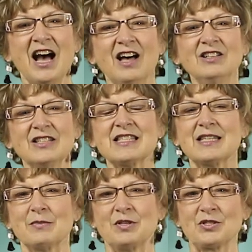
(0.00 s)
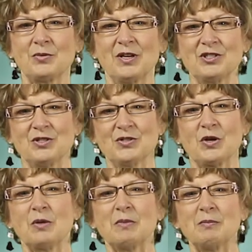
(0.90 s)
I'll list some of these questions
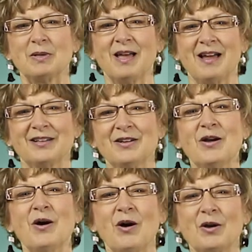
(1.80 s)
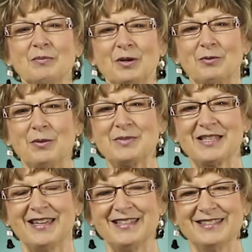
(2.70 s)
on my blog on my
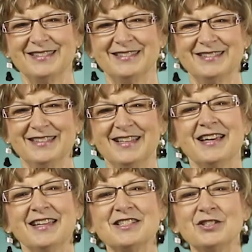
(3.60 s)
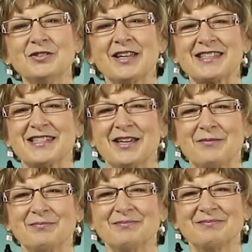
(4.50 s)
website. Until next
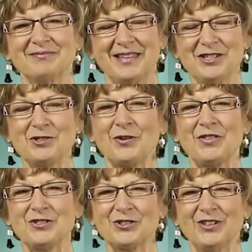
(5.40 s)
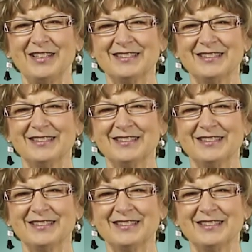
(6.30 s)
time, enjoy the journey.